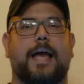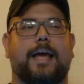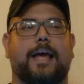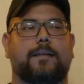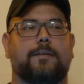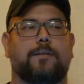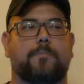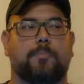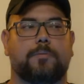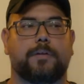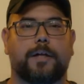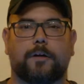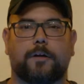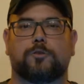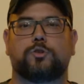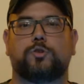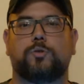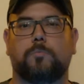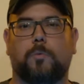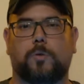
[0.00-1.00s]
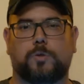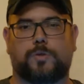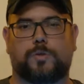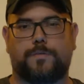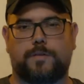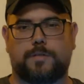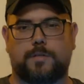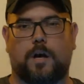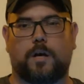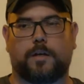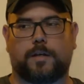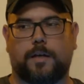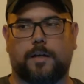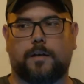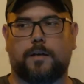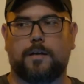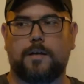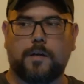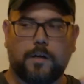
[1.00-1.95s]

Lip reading: and the players do most of the talking.